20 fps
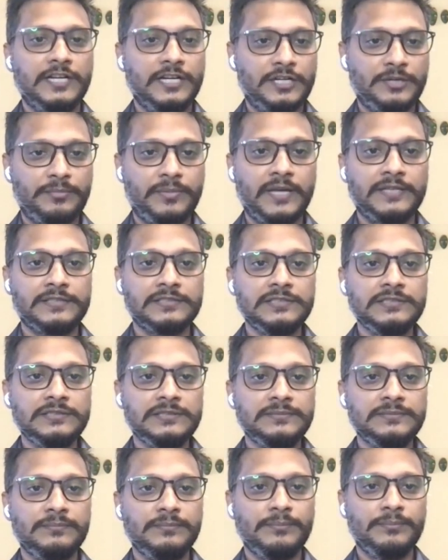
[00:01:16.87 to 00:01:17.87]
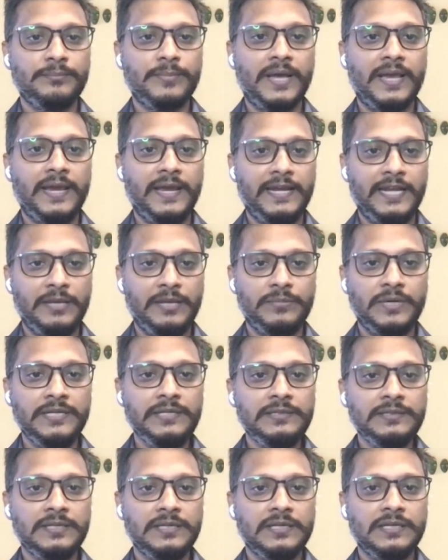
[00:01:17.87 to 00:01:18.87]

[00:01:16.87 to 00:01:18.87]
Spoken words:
enterprises by enabling